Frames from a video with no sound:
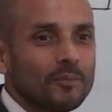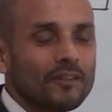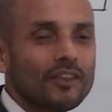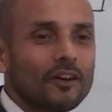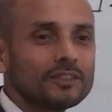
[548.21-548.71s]

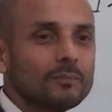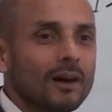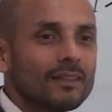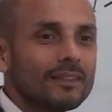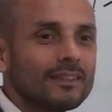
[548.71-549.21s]
month after
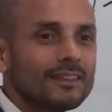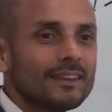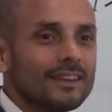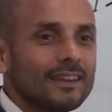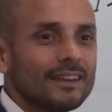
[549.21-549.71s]
month,
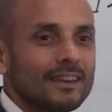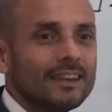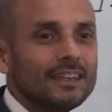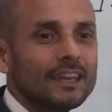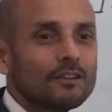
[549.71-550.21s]

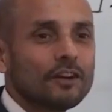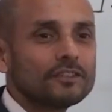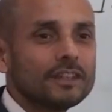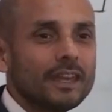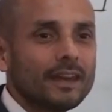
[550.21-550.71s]
year
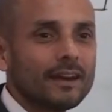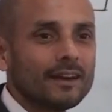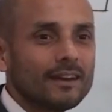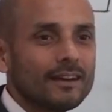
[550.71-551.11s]
after year.